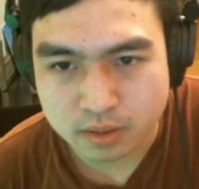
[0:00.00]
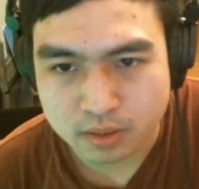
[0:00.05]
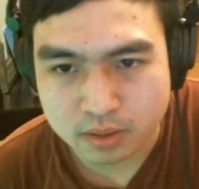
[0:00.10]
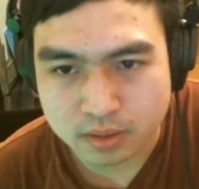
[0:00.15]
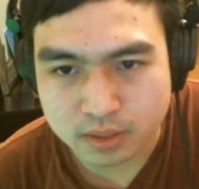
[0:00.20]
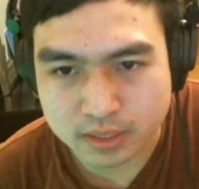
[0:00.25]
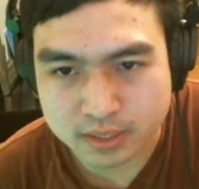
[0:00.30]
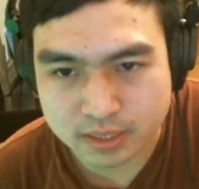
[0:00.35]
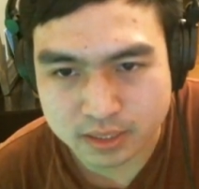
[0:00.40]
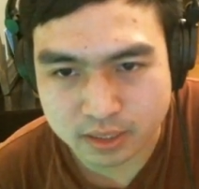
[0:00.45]

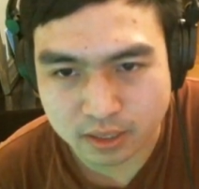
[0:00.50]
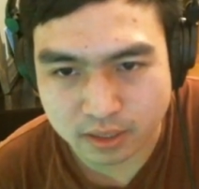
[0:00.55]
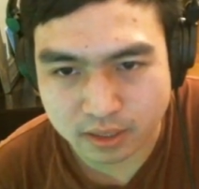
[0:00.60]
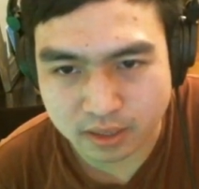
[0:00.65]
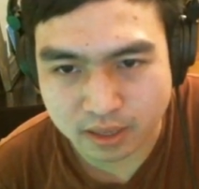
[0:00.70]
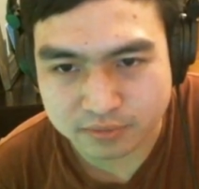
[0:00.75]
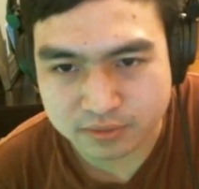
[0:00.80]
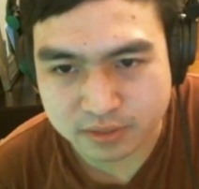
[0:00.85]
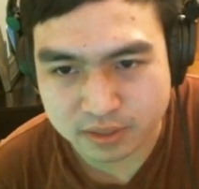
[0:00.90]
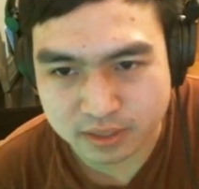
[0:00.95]
This is on the
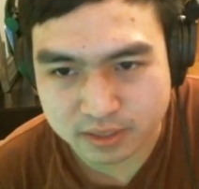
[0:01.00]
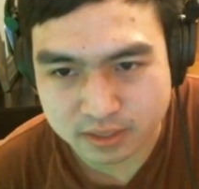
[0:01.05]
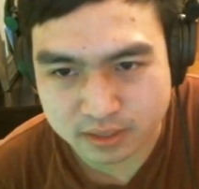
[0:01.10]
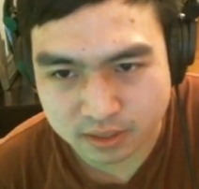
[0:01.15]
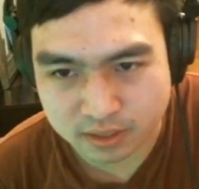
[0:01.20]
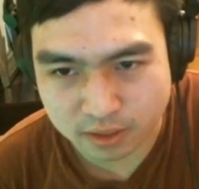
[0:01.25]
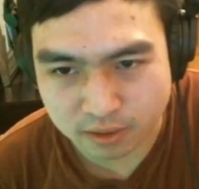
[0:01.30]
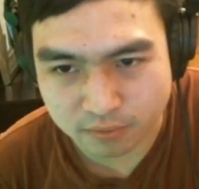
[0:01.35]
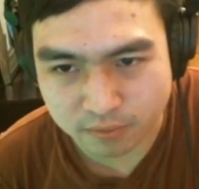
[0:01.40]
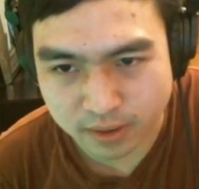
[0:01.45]
left and this is
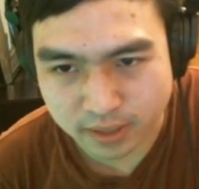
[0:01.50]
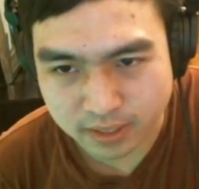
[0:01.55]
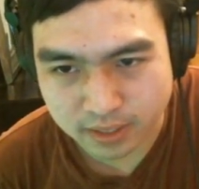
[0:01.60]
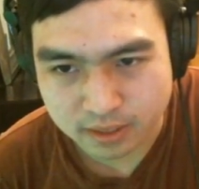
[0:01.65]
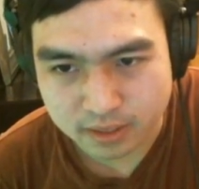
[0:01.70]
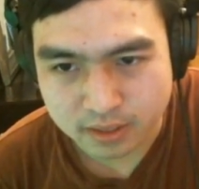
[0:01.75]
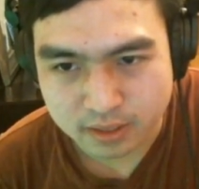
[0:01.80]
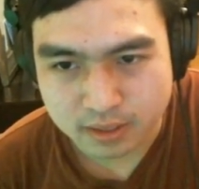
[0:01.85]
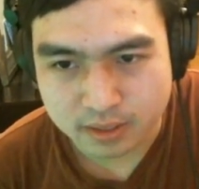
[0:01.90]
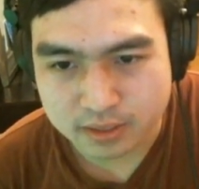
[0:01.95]
on the right.
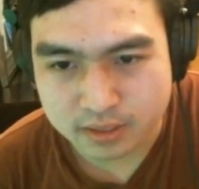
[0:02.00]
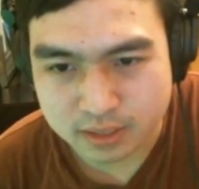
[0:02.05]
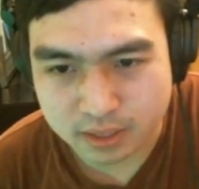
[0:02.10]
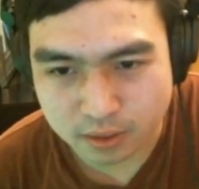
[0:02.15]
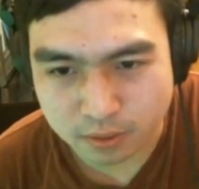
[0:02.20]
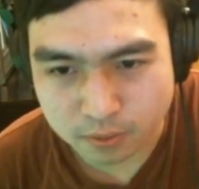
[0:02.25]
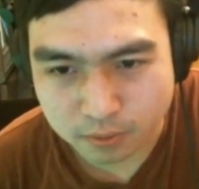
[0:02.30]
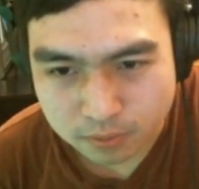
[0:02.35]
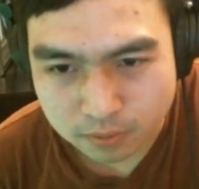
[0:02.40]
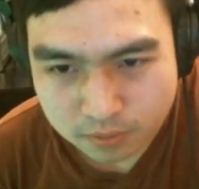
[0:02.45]

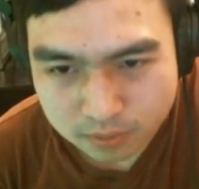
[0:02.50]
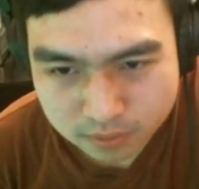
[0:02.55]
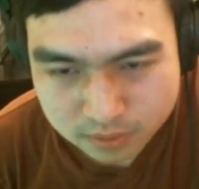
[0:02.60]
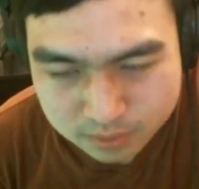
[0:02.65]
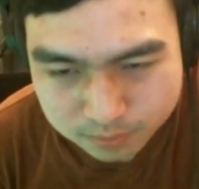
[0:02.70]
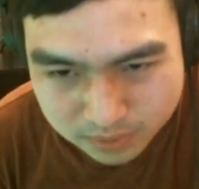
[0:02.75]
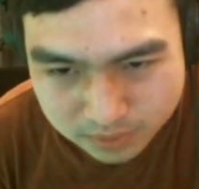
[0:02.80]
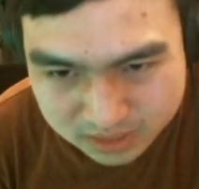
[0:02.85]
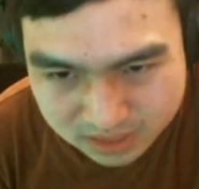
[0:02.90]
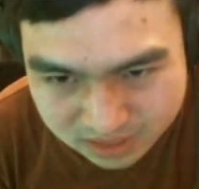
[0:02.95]
So
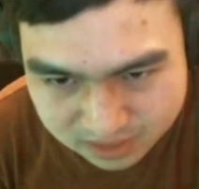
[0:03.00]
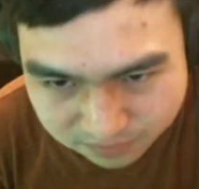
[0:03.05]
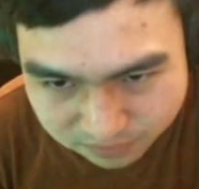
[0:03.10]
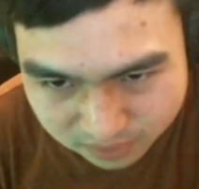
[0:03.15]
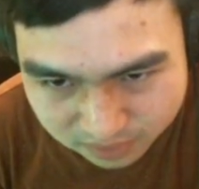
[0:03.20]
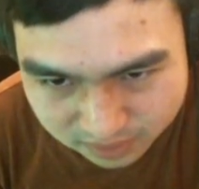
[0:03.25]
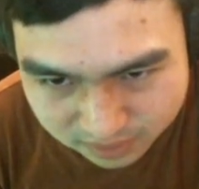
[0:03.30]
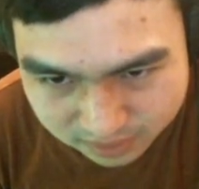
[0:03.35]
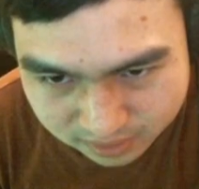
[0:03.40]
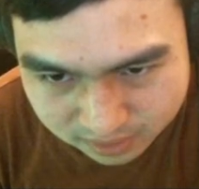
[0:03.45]

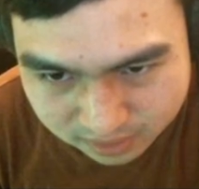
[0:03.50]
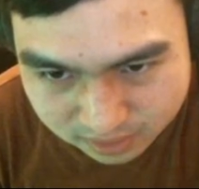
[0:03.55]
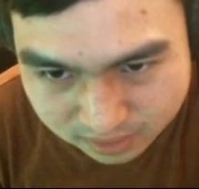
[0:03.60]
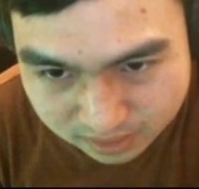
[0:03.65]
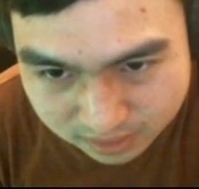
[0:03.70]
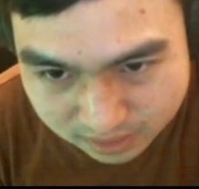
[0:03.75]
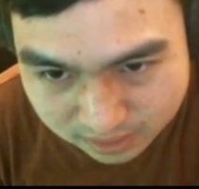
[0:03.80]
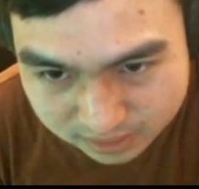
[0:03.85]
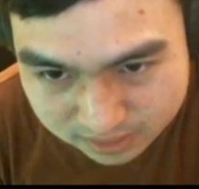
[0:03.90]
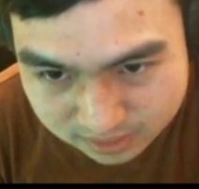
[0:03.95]
specifically
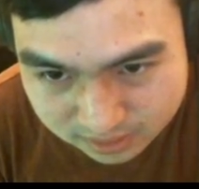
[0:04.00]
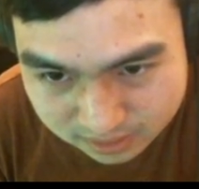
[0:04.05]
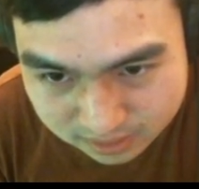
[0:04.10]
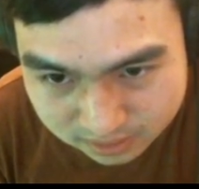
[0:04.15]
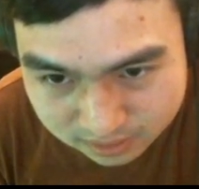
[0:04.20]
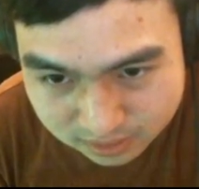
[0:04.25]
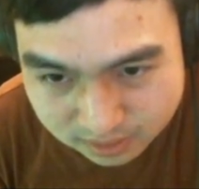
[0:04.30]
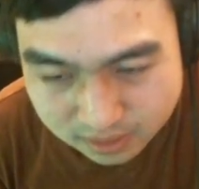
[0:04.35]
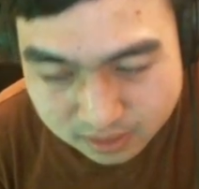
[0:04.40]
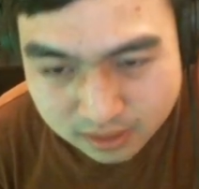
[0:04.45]
this
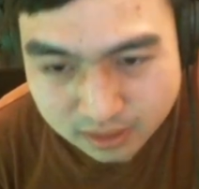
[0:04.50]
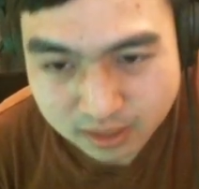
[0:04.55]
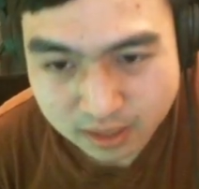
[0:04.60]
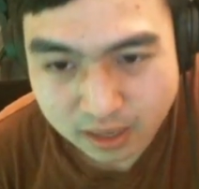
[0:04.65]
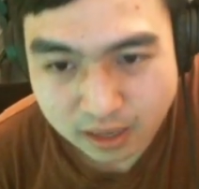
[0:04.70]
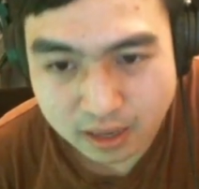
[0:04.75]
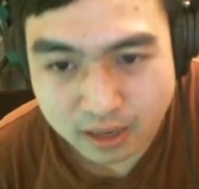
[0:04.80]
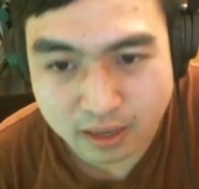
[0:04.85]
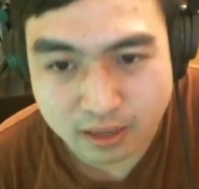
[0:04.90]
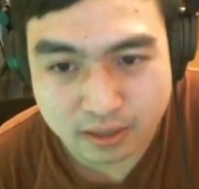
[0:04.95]

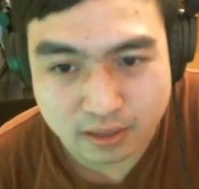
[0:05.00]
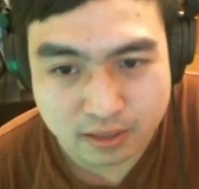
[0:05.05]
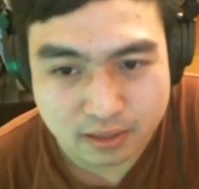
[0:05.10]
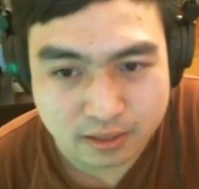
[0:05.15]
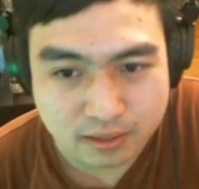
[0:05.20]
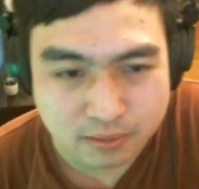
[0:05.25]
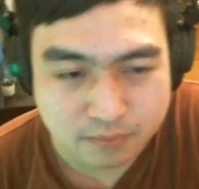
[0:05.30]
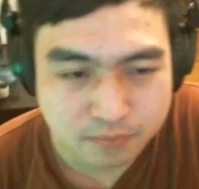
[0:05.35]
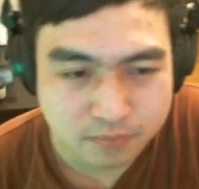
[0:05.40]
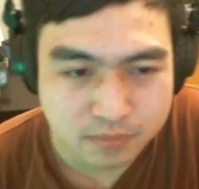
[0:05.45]

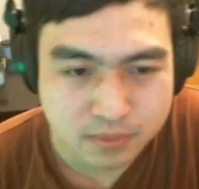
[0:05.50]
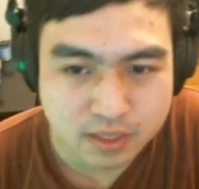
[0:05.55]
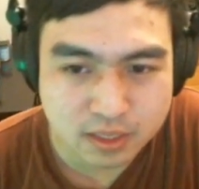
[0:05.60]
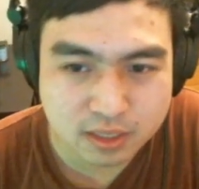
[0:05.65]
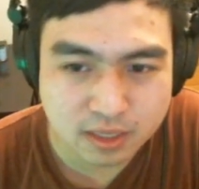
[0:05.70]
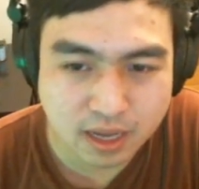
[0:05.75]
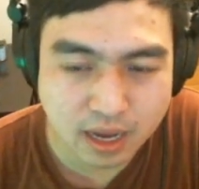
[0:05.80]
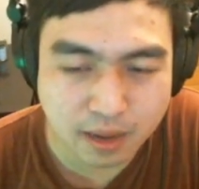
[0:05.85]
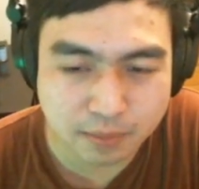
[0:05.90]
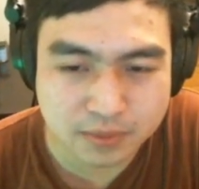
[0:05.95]

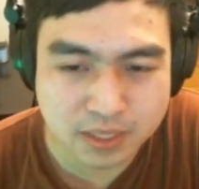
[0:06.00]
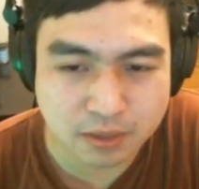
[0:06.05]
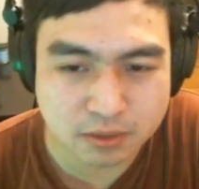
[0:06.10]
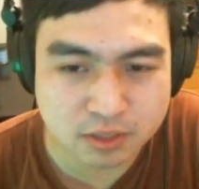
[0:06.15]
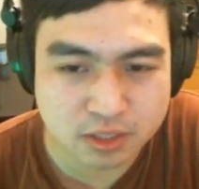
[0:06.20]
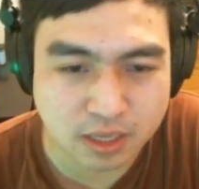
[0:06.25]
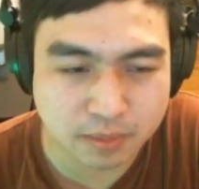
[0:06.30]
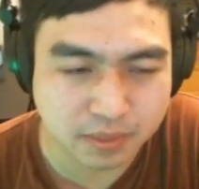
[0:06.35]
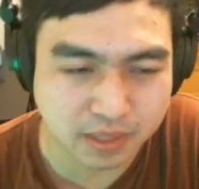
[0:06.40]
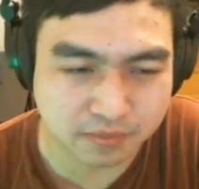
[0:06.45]
up down
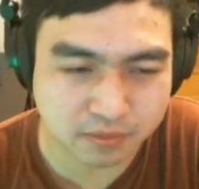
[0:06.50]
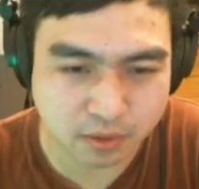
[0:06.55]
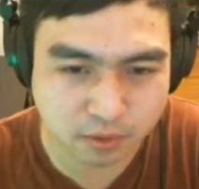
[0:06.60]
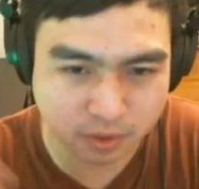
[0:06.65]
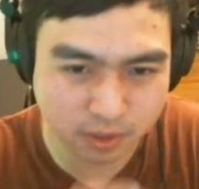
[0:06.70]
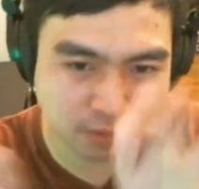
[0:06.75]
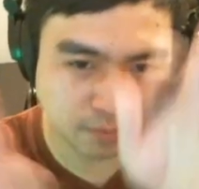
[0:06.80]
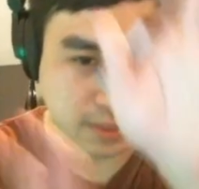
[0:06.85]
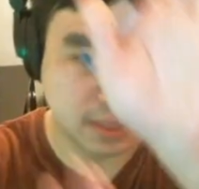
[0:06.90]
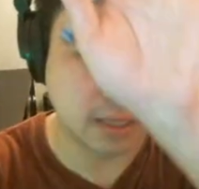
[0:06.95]
jump, even though it
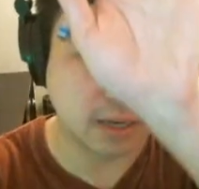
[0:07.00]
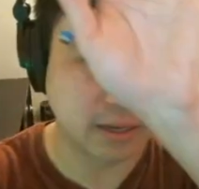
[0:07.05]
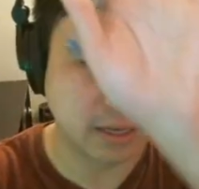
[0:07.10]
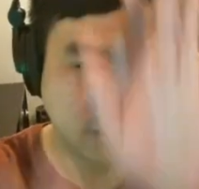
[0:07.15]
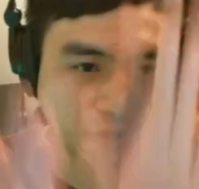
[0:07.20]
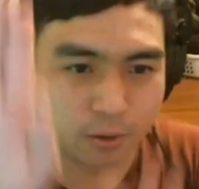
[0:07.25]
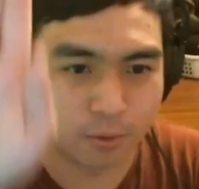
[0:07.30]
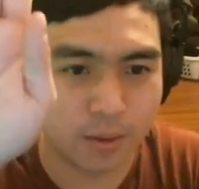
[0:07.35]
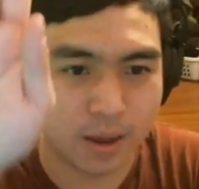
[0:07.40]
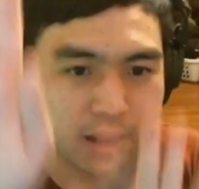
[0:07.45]
could be done
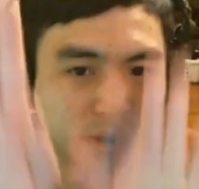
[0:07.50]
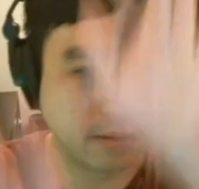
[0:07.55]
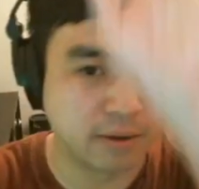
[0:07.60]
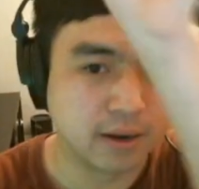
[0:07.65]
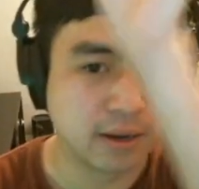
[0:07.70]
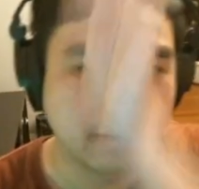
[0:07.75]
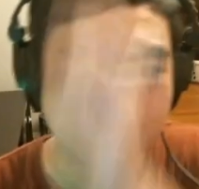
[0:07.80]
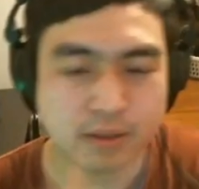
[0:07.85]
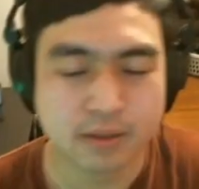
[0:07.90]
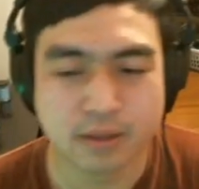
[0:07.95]
either way, right?